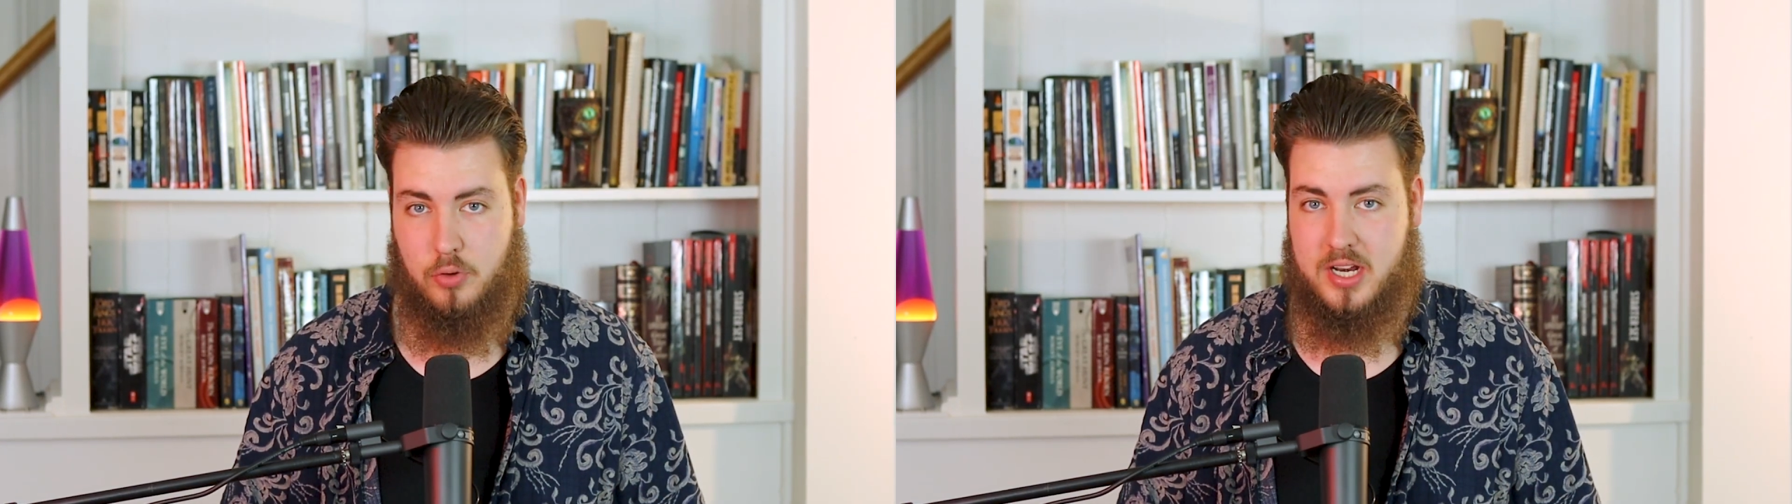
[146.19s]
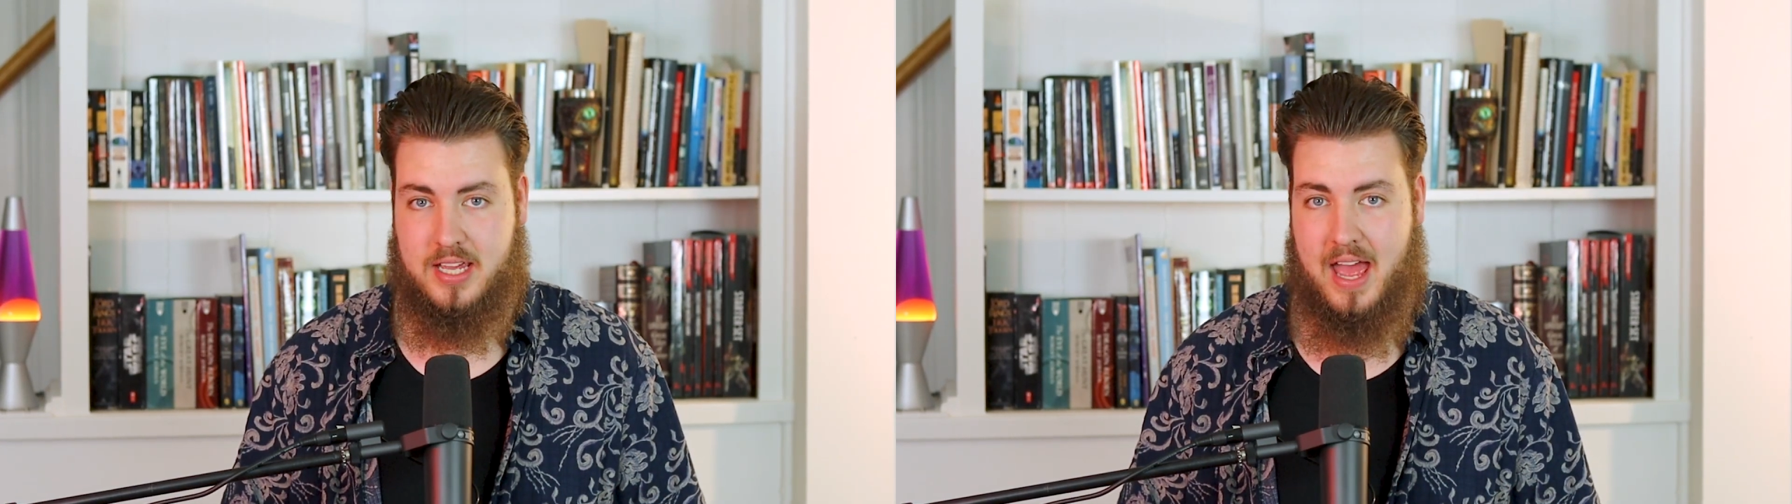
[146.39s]

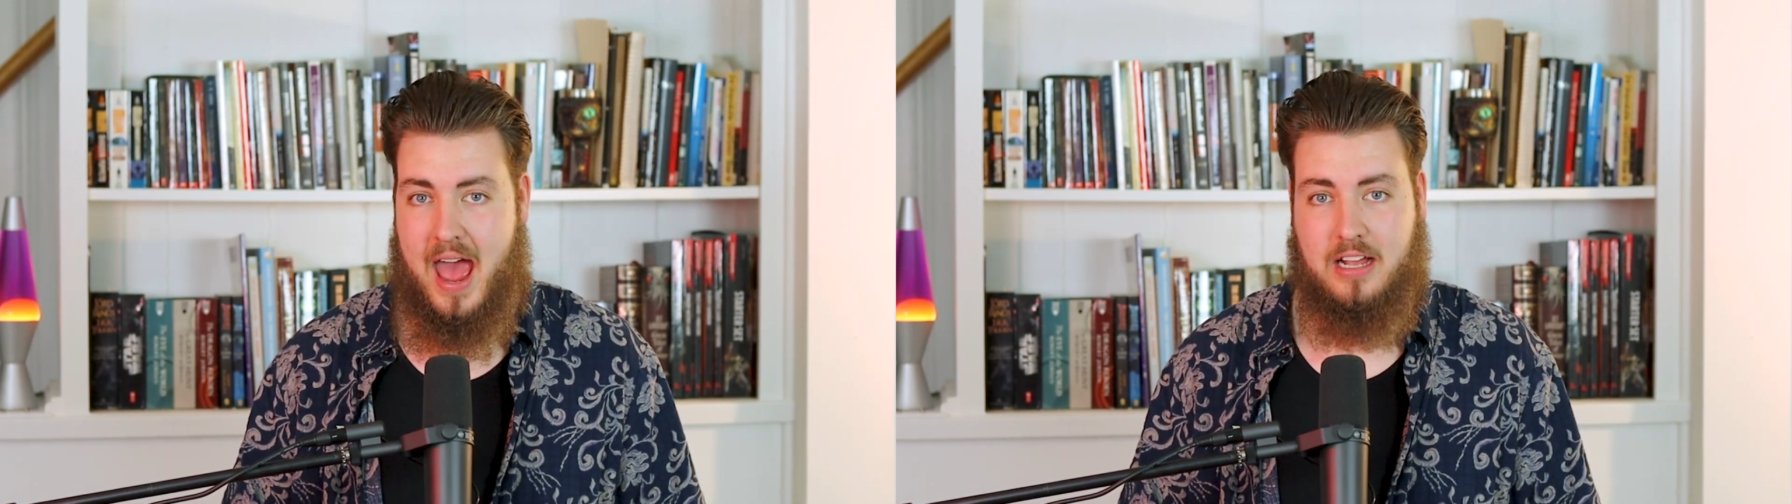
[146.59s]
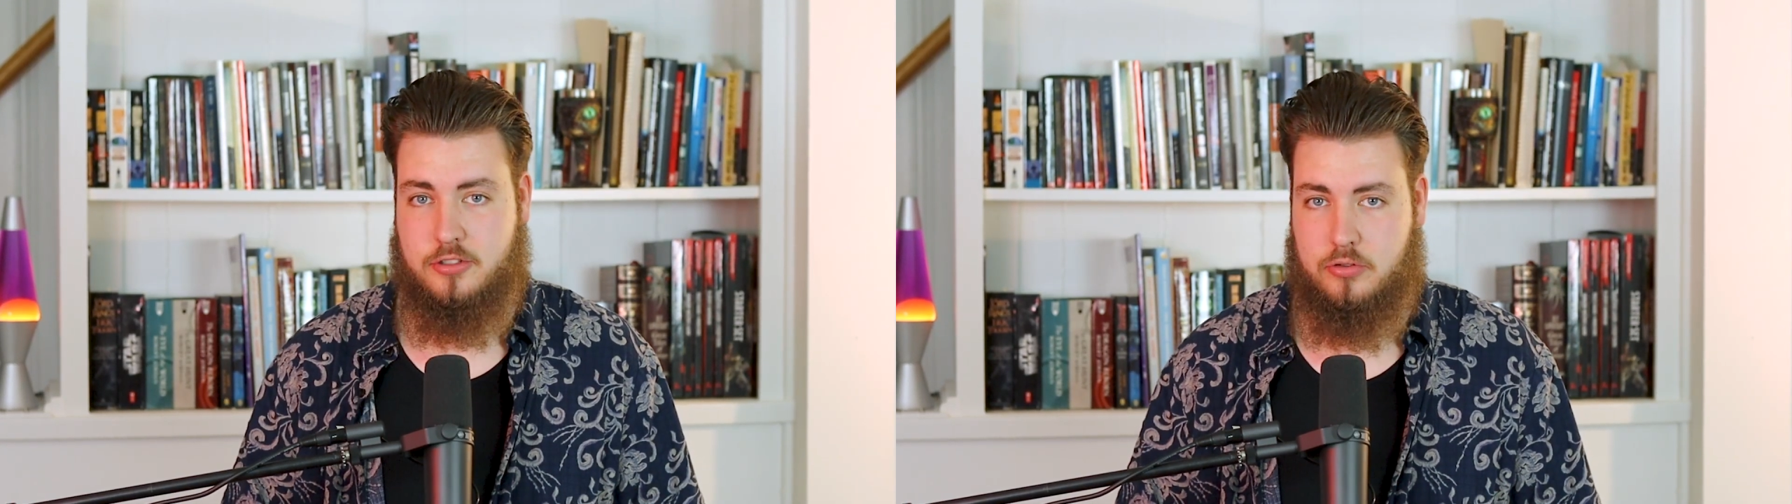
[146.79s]
running a
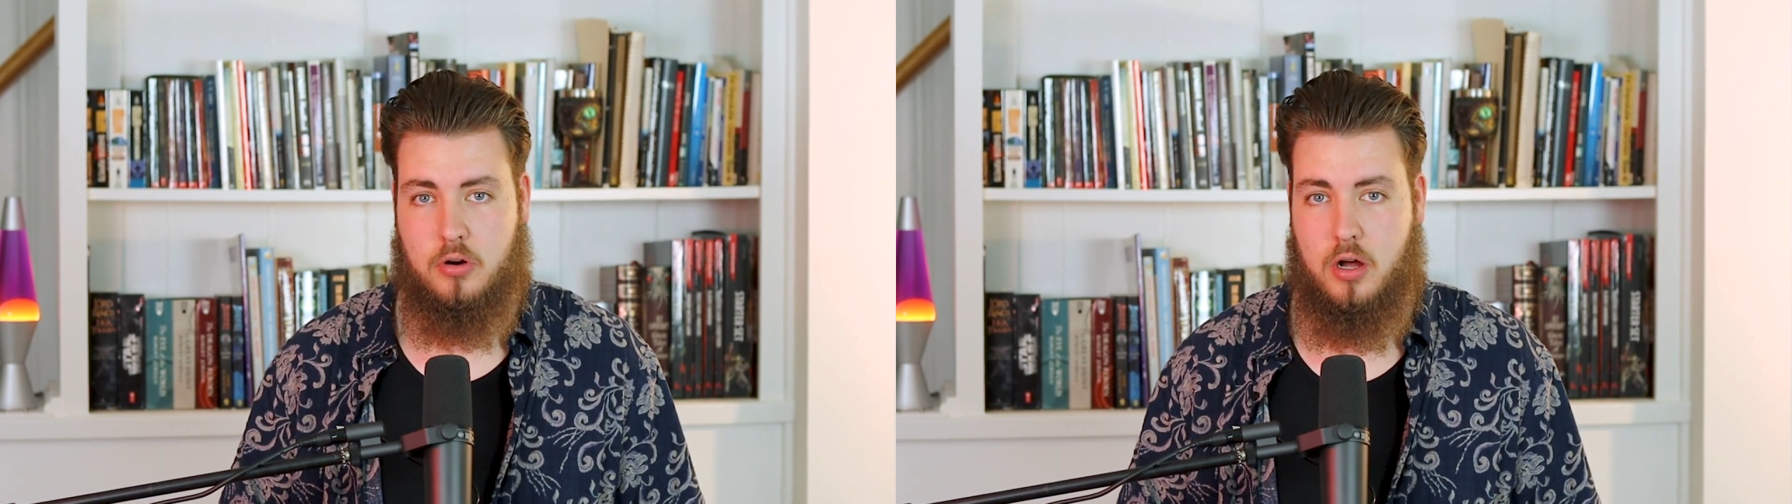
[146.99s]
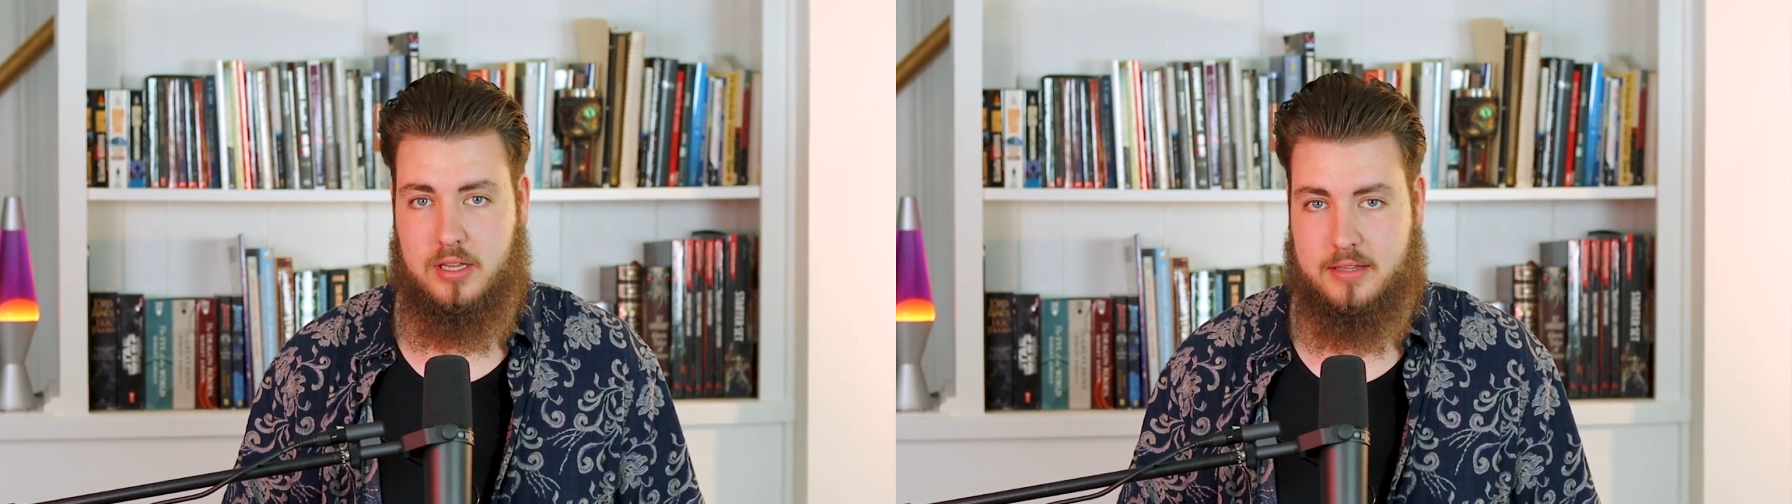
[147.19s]
hex
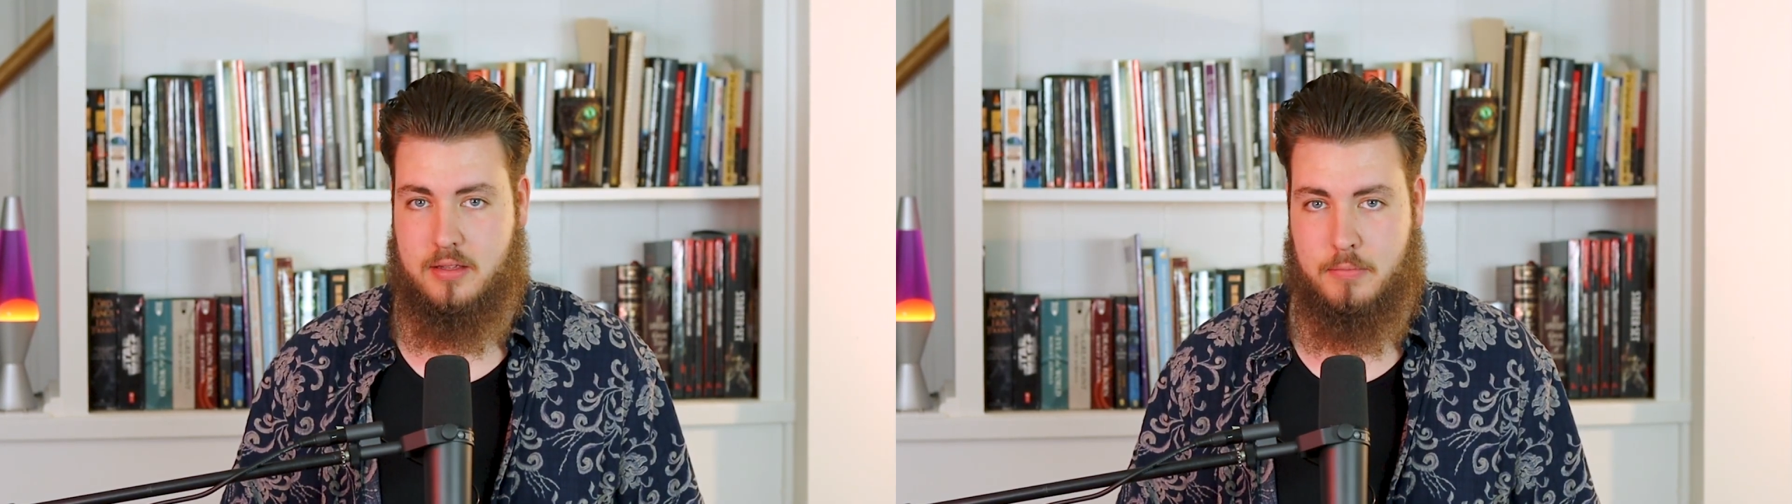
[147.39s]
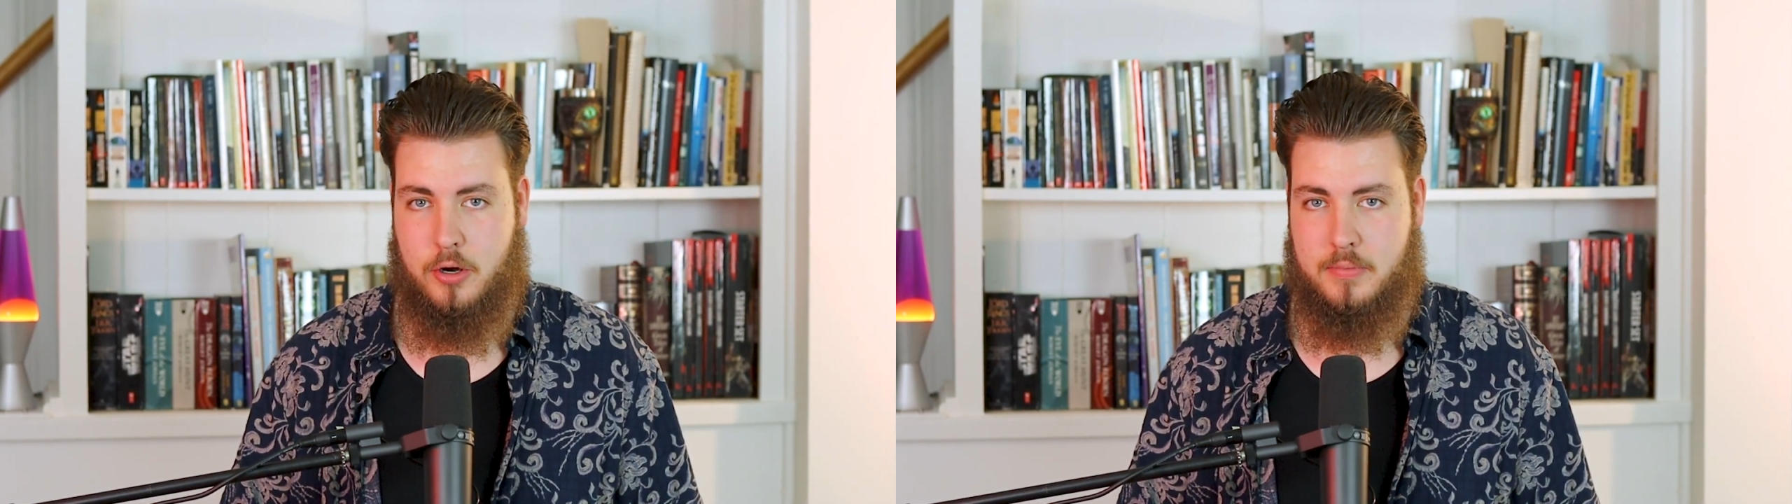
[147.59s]
crawl at
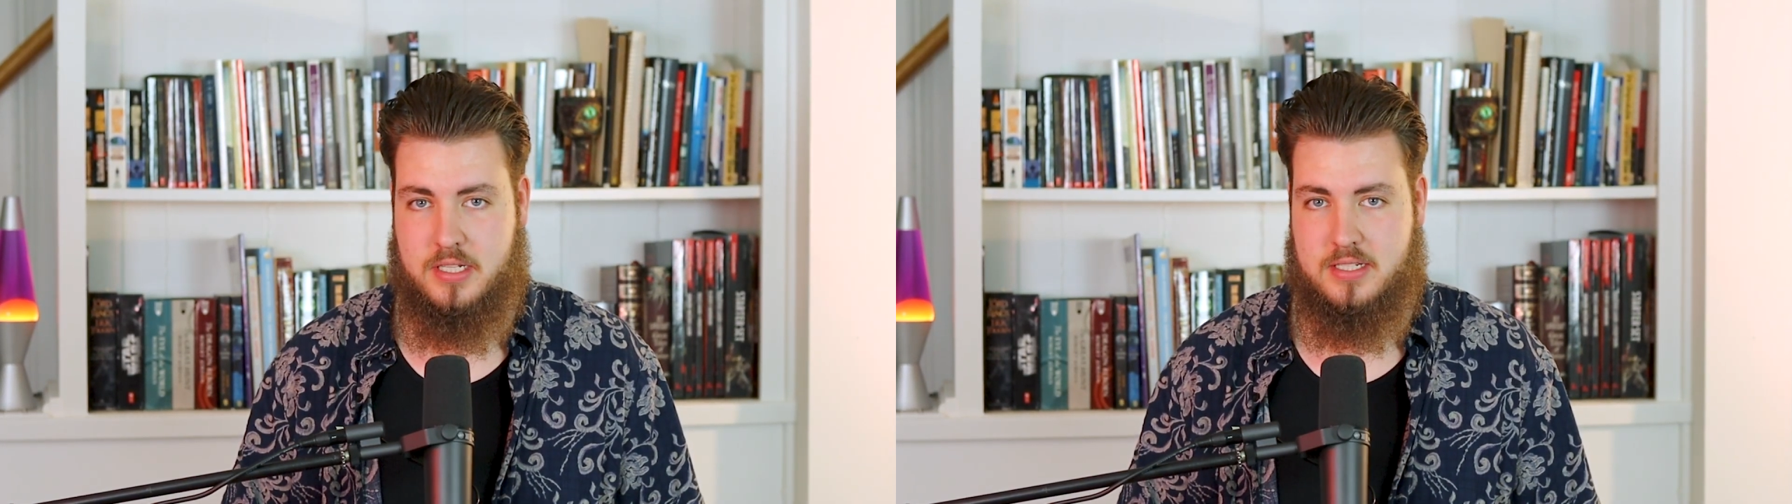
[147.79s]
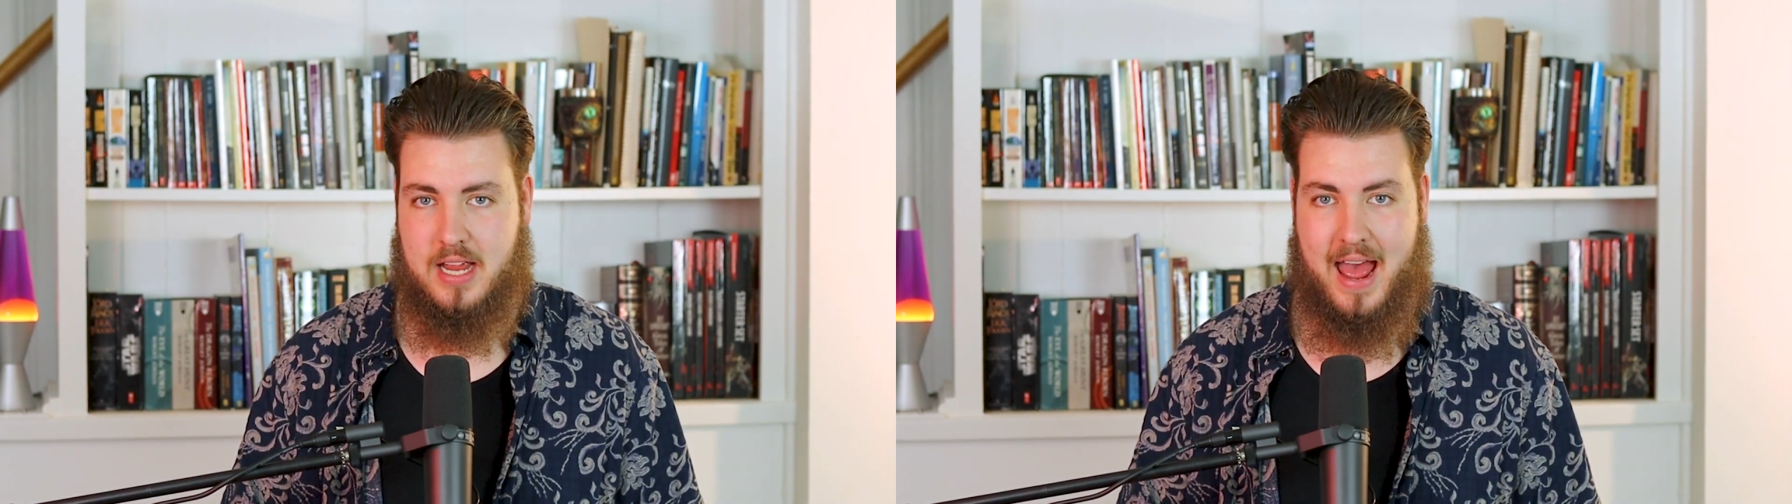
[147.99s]
the moment,